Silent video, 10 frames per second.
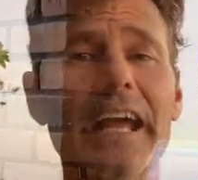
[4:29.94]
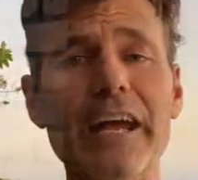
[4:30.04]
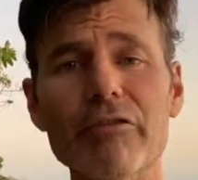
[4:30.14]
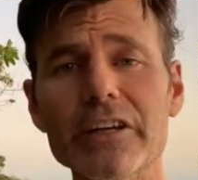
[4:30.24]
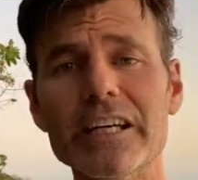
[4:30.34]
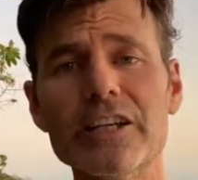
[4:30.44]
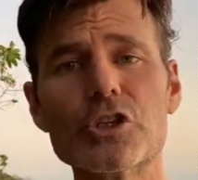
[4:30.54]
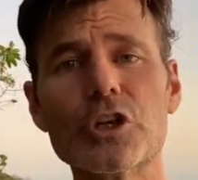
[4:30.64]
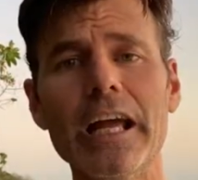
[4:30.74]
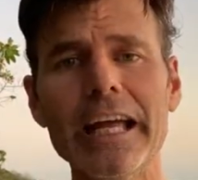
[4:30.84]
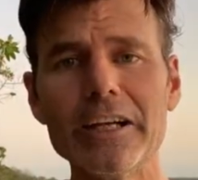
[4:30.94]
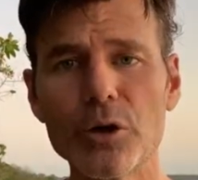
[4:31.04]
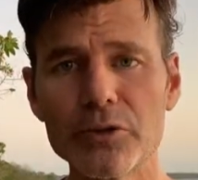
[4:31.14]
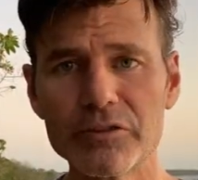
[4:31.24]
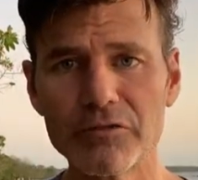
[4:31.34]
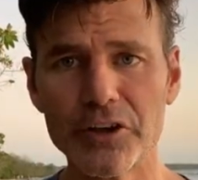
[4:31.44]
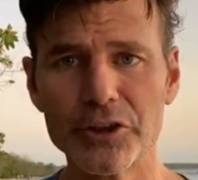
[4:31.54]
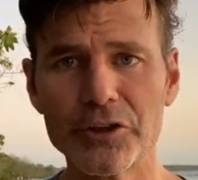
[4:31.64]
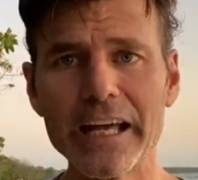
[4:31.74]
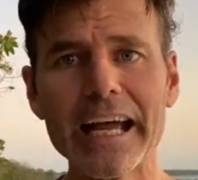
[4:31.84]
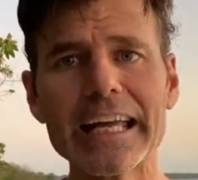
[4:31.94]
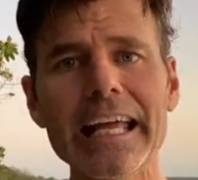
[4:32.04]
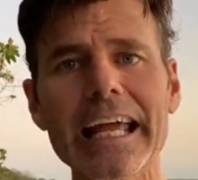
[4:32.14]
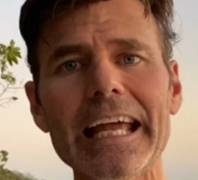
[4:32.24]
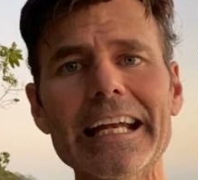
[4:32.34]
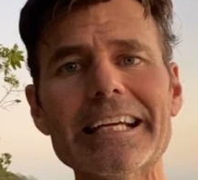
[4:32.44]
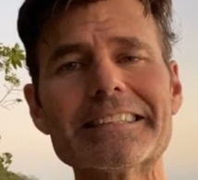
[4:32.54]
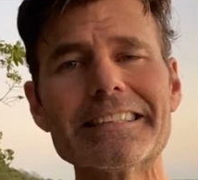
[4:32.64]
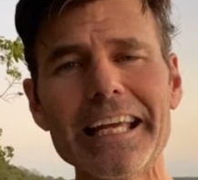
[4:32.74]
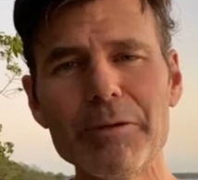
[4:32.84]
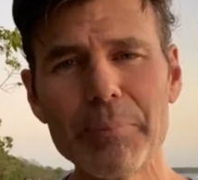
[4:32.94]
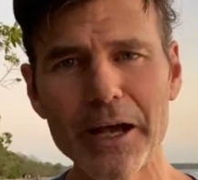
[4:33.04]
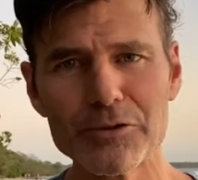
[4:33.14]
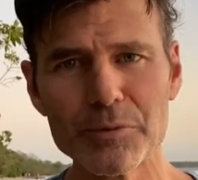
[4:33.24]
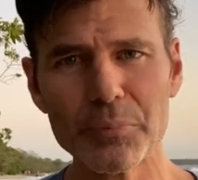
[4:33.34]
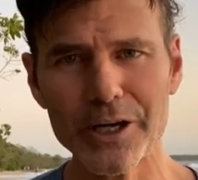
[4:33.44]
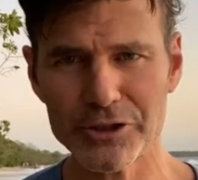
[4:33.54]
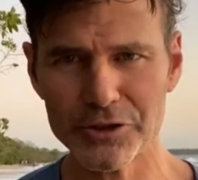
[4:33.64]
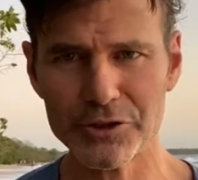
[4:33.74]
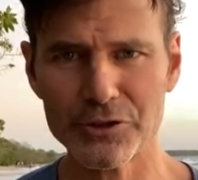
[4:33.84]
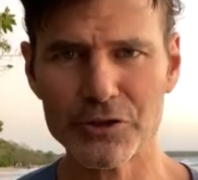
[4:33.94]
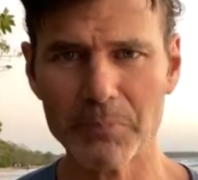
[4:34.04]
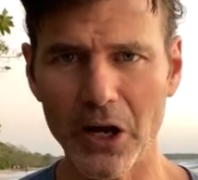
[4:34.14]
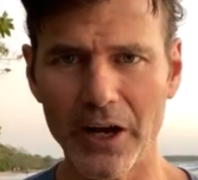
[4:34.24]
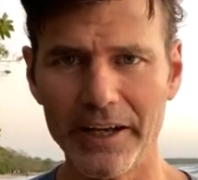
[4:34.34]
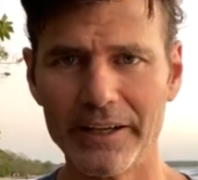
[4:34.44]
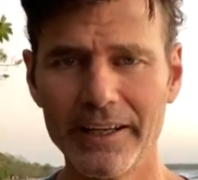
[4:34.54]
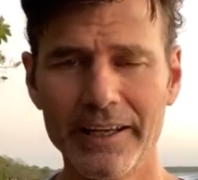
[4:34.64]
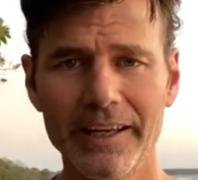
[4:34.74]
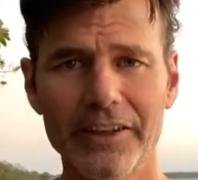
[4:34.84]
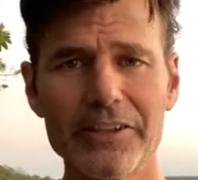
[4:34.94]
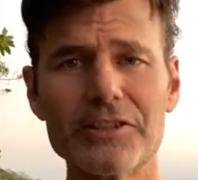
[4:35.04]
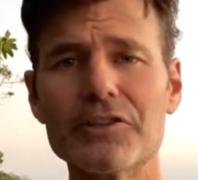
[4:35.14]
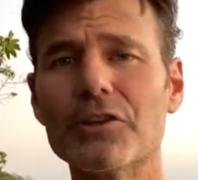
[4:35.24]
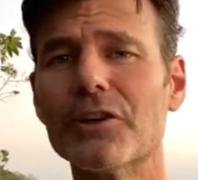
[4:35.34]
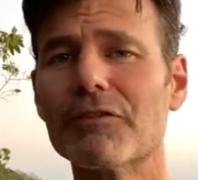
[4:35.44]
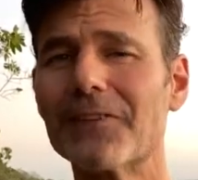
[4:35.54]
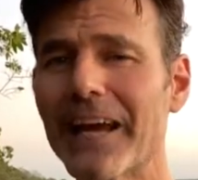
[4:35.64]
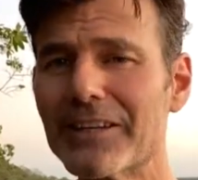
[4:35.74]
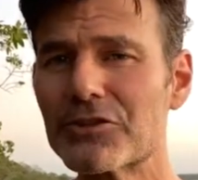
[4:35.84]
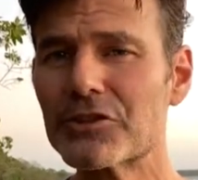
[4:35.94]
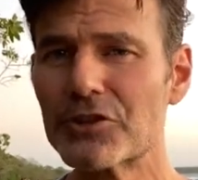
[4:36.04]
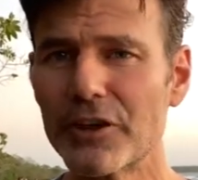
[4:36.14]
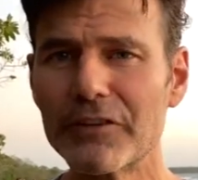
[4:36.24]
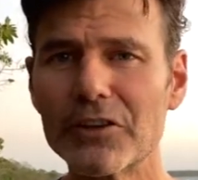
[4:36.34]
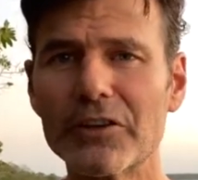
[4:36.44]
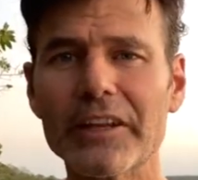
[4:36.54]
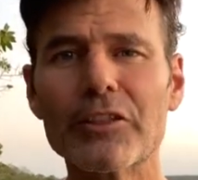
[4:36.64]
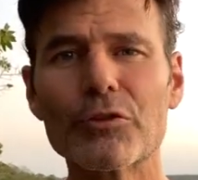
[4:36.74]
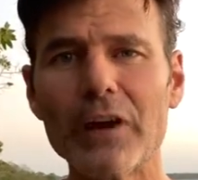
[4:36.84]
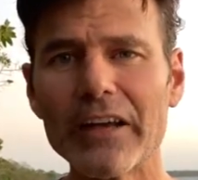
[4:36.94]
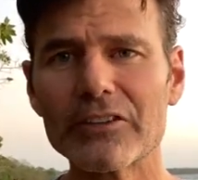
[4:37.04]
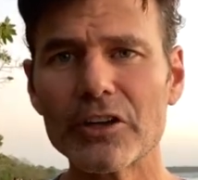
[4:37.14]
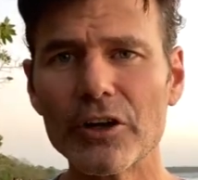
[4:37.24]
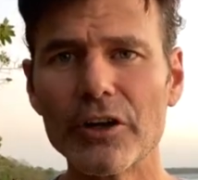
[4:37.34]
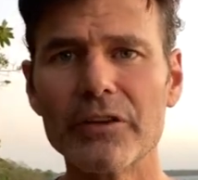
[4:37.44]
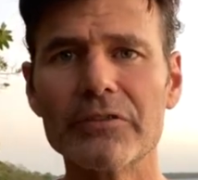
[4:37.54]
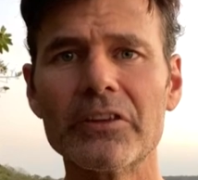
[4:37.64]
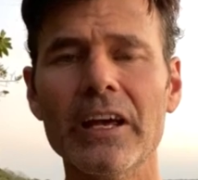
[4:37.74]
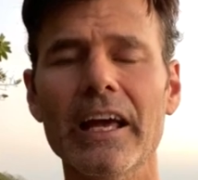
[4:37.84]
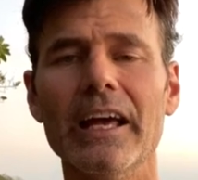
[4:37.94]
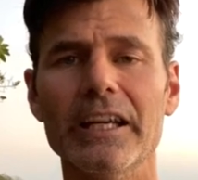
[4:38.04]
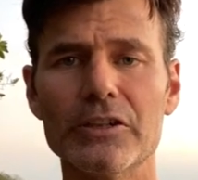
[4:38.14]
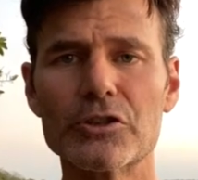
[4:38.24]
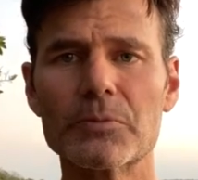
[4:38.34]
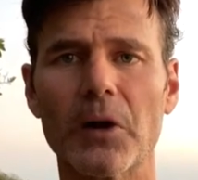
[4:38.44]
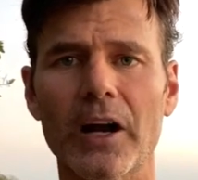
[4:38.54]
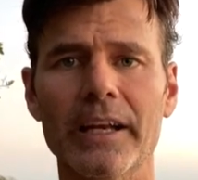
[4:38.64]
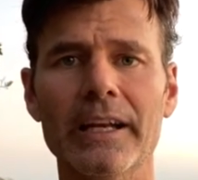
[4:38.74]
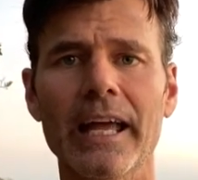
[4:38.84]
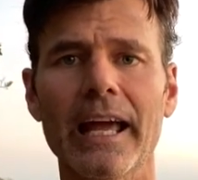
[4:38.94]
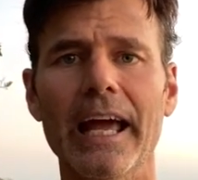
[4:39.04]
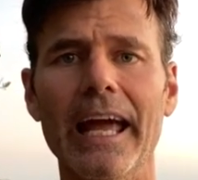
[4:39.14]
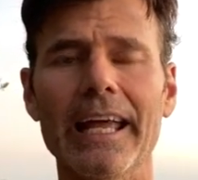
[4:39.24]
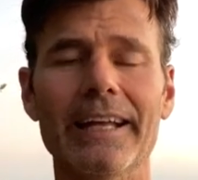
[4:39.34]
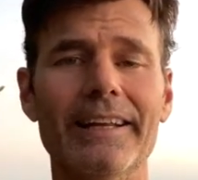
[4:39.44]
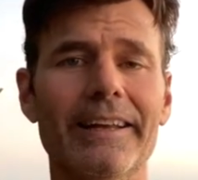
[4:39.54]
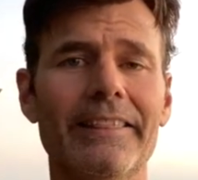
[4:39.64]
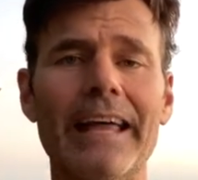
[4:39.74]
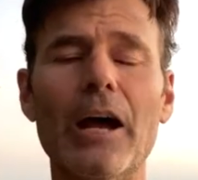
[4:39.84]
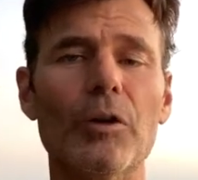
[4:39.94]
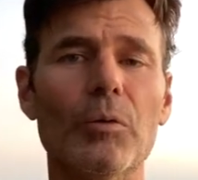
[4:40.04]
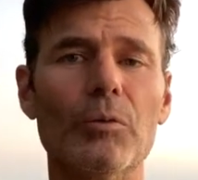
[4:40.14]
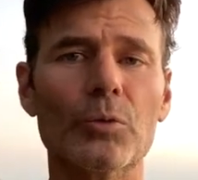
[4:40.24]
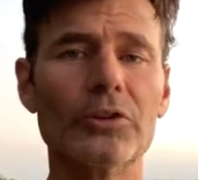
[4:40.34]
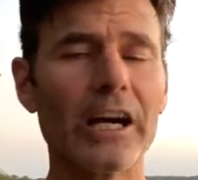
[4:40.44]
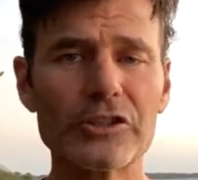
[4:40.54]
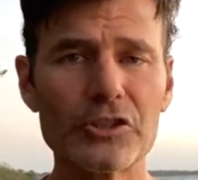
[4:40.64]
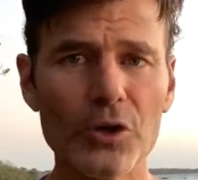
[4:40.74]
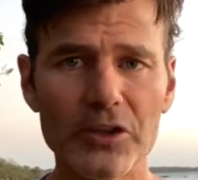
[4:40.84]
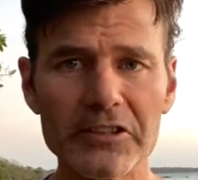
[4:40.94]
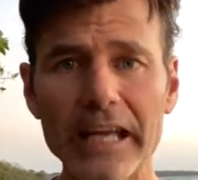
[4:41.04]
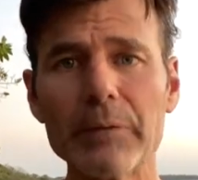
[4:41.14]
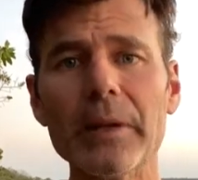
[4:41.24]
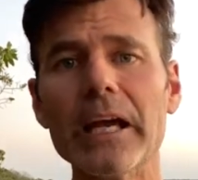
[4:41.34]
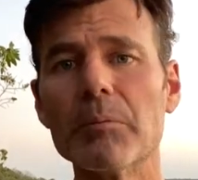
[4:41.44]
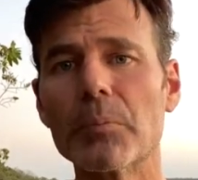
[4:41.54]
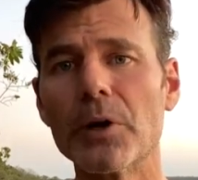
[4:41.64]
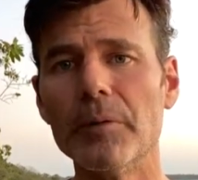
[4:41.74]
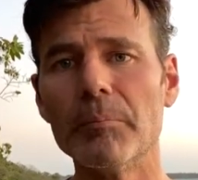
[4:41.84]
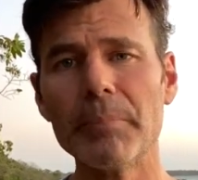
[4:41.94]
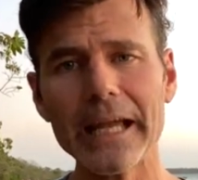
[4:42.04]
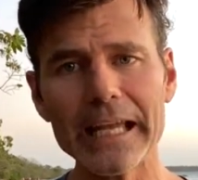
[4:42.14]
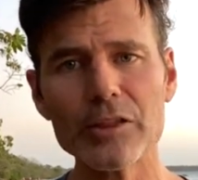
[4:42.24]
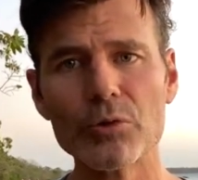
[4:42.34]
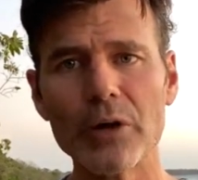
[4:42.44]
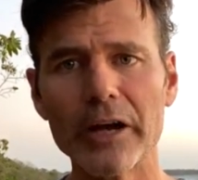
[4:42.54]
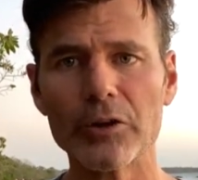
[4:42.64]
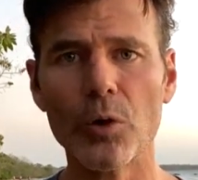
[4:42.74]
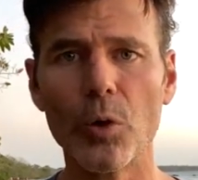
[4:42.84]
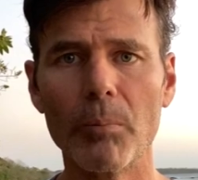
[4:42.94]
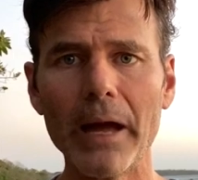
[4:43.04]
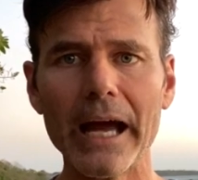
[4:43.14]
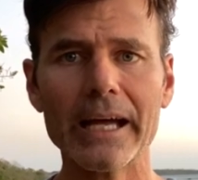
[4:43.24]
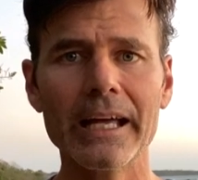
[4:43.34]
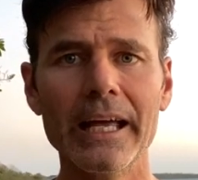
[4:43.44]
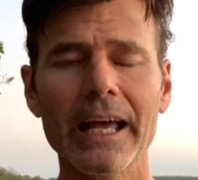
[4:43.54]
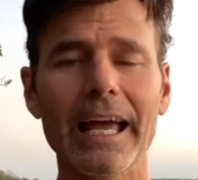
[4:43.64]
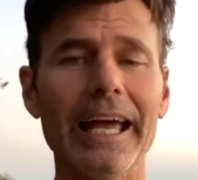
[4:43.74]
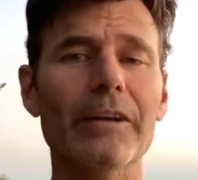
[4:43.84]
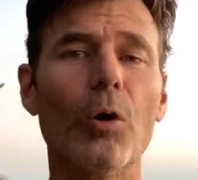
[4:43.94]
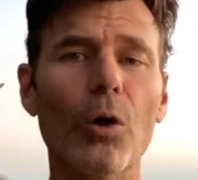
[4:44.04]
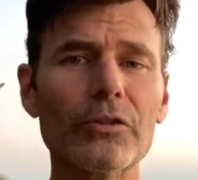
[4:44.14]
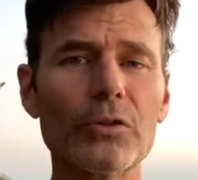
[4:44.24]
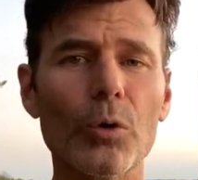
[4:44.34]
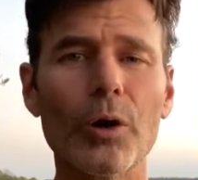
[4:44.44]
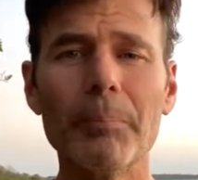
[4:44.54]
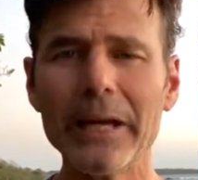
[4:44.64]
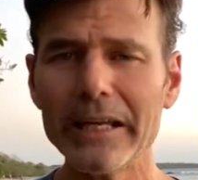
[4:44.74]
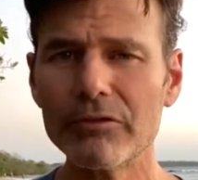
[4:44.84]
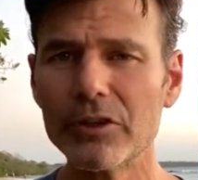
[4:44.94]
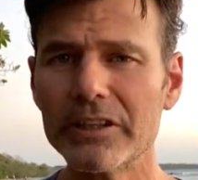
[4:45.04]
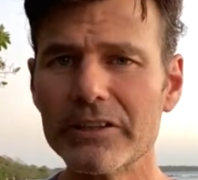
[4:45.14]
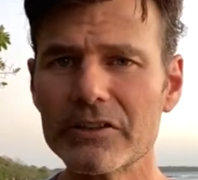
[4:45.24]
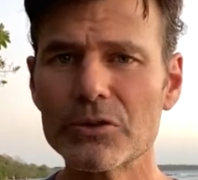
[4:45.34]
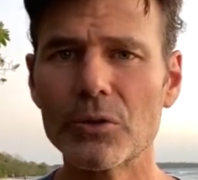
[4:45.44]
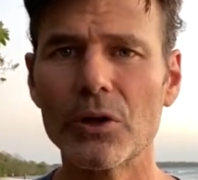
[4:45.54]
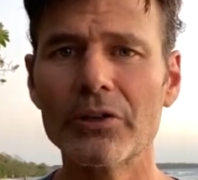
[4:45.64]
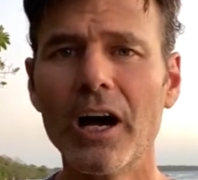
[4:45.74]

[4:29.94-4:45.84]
every inch your head goes in front of your neck, it adds 10 pounds of pressure to your spine. This in turn flattens your cervical and thoracic curves in your spine, and that will not just cause neck pain, but pain throughout your whole back, and also a painful condition called